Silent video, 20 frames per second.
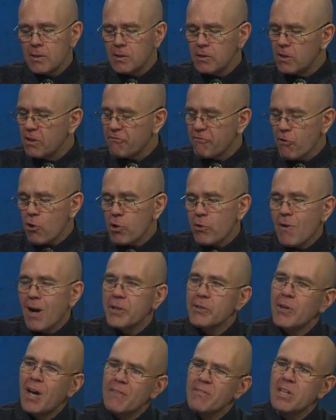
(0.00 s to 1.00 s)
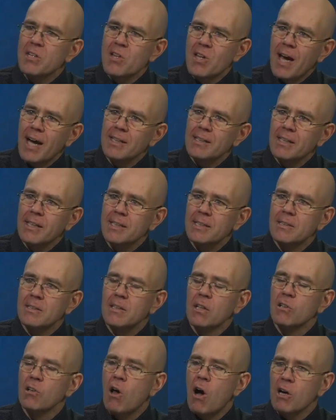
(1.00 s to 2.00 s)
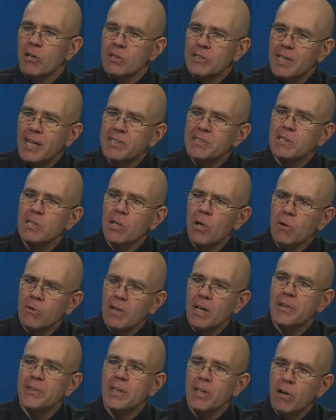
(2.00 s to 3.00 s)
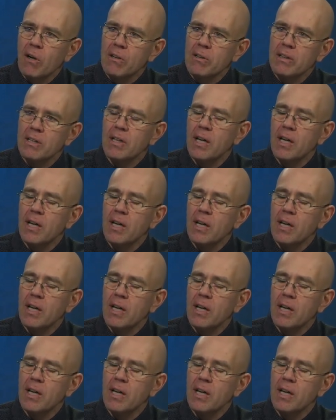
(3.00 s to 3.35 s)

The further out you have the satellite, the longer it takes to go around the Earth.